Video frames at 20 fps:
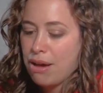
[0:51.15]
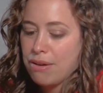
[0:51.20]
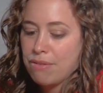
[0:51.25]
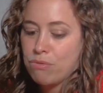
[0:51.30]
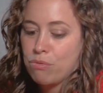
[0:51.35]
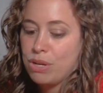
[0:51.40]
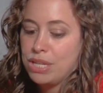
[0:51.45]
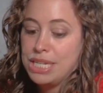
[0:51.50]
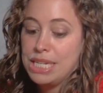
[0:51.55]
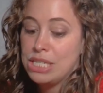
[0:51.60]

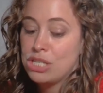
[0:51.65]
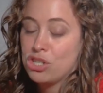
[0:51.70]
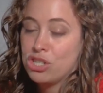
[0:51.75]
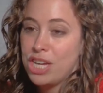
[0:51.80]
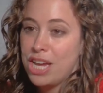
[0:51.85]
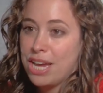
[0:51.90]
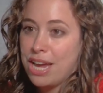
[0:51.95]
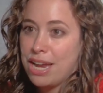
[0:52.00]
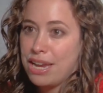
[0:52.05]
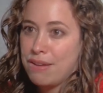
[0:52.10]
if we need to
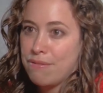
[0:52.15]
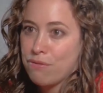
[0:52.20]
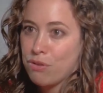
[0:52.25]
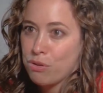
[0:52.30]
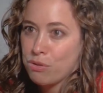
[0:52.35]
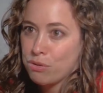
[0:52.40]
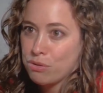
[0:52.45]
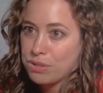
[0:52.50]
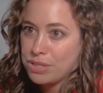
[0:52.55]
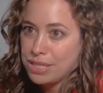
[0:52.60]
take any
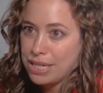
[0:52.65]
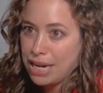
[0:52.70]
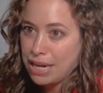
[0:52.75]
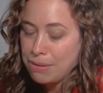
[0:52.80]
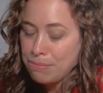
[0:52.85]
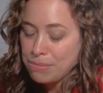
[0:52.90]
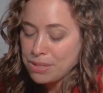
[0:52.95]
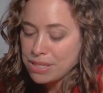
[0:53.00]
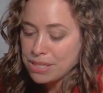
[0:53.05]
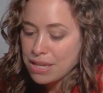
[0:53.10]
further
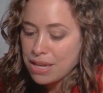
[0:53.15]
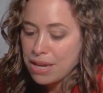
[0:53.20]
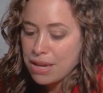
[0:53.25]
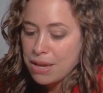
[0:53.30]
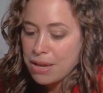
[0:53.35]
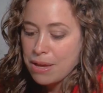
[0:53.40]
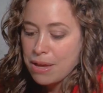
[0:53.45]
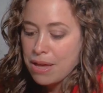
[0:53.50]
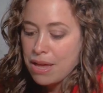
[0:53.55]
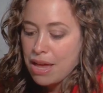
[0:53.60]
steps.
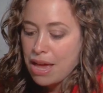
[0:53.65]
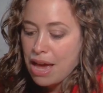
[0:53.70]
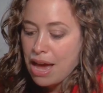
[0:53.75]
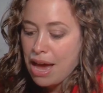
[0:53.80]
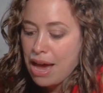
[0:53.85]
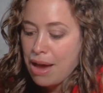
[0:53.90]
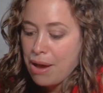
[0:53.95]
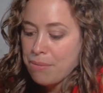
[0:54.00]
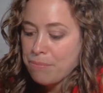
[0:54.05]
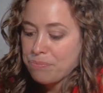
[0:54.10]

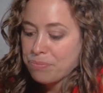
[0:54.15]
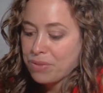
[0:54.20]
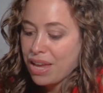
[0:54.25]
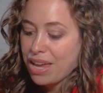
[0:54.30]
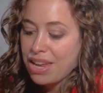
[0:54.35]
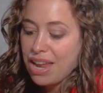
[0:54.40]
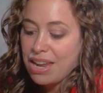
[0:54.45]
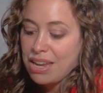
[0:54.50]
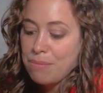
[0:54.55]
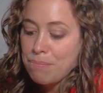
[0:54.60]
And
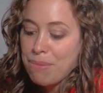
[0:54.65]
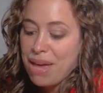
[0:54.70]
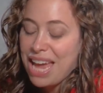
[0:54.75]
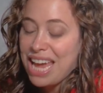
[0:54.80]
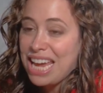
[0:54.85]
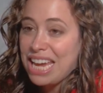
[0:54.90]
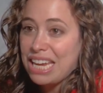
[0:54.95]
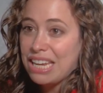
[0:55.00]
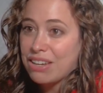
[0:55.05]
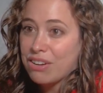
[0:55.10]
any
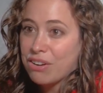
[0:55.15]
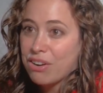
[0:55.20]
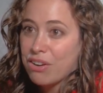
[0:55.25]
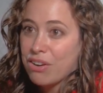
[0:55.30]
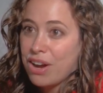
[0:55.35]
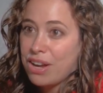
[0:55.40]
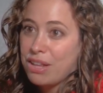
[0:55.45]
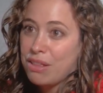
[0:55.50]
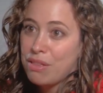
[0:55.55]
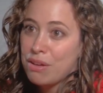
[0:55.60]
pain or
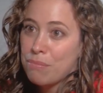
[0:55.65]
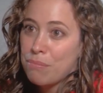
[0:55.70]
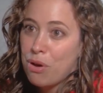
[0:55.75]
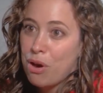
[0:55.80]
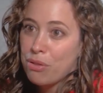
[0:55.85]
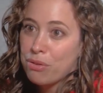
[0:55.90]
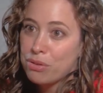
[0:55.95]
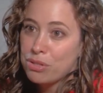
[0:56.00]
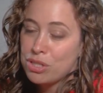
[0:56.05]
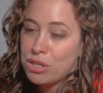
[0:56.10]
anything
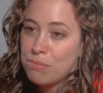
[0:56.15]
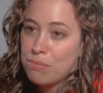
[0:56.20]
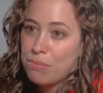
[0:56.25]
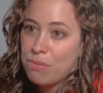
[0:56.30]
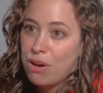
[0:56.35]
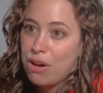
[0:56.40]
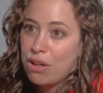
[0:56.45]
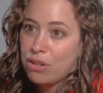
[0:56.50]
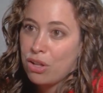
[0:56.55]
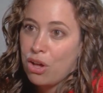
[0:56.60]
bothersome
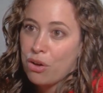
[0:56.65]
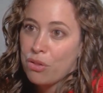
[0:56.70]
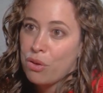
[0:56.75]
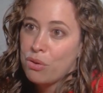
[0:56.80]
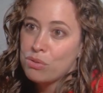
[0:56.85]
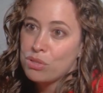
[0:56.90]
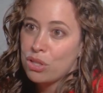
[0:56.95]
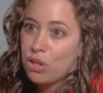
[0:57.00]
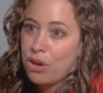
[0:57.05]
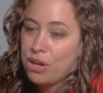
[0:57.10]
along
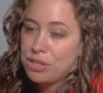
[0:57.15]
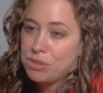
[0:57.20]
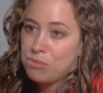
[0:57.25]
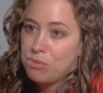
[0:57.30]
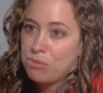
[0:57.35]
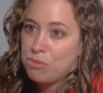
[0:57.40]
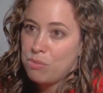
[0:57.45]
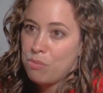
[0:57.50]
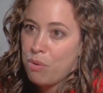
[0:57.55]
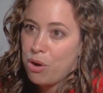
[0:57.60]
those lines,
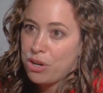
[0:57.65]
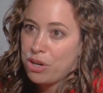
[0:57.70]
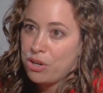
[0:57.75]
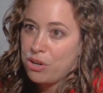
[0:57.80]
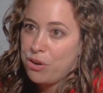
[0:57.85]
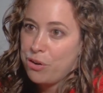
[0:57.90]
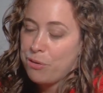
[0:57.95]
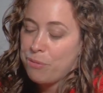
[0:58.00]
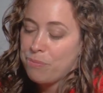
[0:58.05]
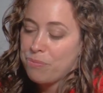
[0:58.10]
we would want to
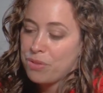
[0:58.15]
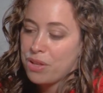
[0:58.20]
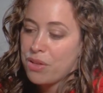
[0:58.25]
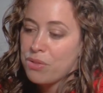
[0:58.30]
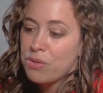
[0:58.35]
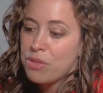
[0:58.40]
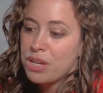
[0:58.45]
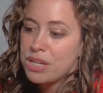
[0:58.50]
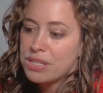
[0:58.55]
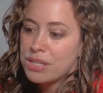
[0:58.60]
know. The
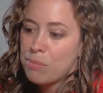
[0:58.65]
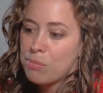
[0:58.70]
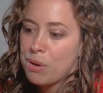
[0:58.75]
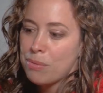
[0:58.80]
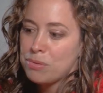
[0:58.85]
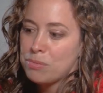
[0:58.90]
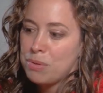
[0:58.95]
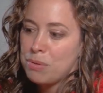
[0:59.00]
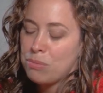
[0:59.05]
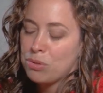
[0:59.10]
other thing
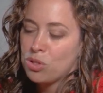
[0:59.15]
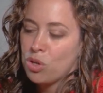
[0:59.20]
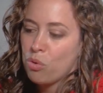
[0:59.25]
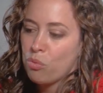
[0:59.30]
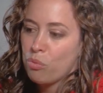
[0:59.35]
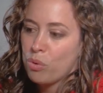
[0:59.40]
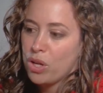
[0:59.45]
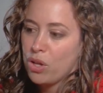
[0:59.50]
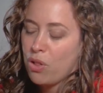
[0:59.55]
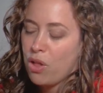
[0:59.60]
sometimes people
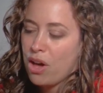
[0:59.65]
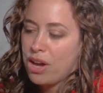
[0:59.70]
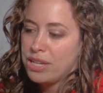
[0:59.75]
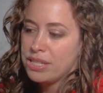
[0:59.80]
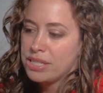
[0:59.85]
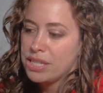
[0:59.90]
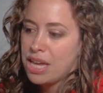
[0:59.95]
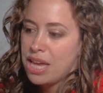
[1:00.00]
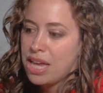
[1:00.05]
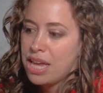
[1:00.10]
don't
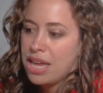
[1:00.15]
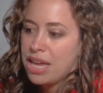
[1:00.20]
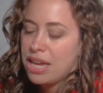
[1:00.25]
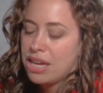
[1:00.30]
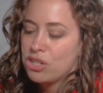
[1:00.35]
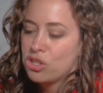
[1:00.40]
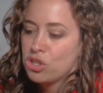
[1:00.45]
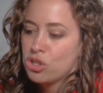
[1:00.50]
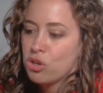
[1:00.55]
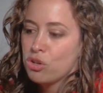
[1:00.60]
realize
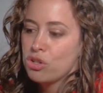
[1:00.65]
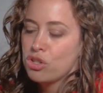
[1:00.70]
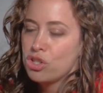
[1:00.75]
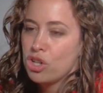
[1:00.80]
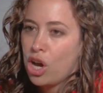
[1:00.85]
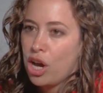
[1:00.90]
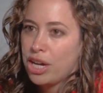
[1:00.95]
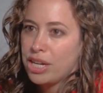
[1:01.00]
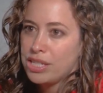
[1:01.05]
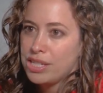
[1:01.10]
is certain
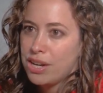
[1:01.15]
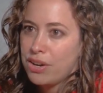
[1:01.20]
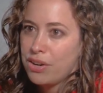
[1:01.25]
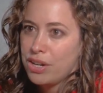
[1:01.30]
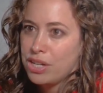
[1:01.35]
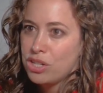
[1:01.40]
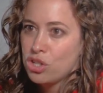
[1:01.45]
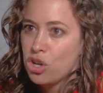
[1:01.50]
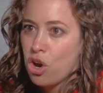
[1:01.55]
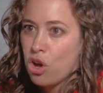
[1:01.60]

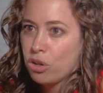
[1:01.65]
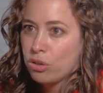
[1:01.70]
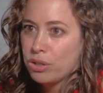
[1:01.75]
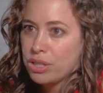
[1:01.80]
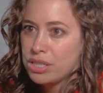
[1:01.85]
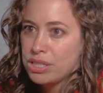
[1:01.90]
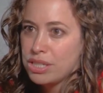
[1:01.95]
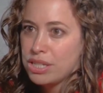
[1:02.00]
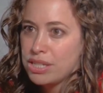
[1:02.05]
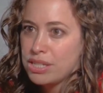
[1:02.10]
dietary
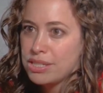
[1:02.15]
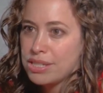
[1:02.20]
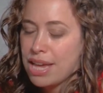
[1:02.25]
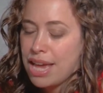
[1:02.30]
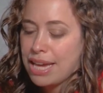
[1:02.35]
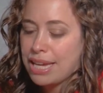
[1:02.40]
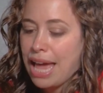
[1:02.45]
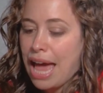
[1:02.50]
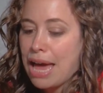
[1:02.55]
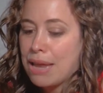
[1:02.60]
intolerances
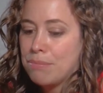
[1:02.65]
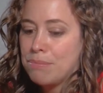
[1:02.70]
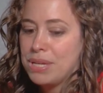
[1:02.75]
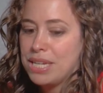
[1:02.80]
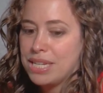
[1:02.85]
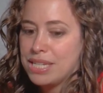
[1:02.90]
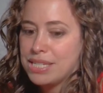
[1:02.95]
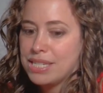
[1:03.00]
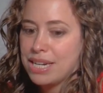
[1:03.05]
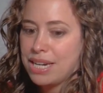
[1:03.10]
can
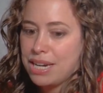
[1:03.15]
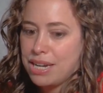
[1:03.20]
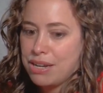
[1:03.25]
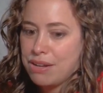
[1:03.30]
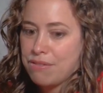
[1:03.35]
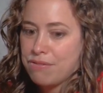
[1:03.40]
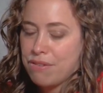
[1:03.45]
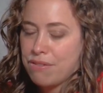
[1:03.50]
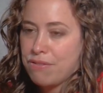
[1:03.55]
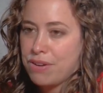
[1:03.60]
be
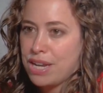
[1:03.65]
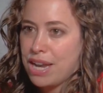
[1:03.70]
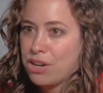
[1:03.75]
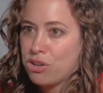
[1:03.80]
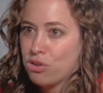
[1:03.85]
indicative of an